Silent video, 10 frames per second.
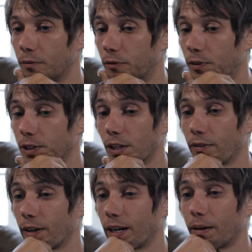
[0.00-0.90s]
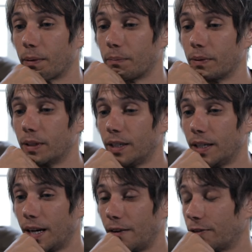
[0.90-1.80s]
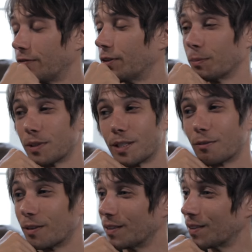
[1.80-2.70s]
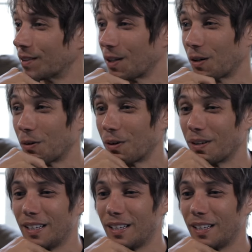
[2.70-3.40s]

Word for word: First off, um, every film is different, so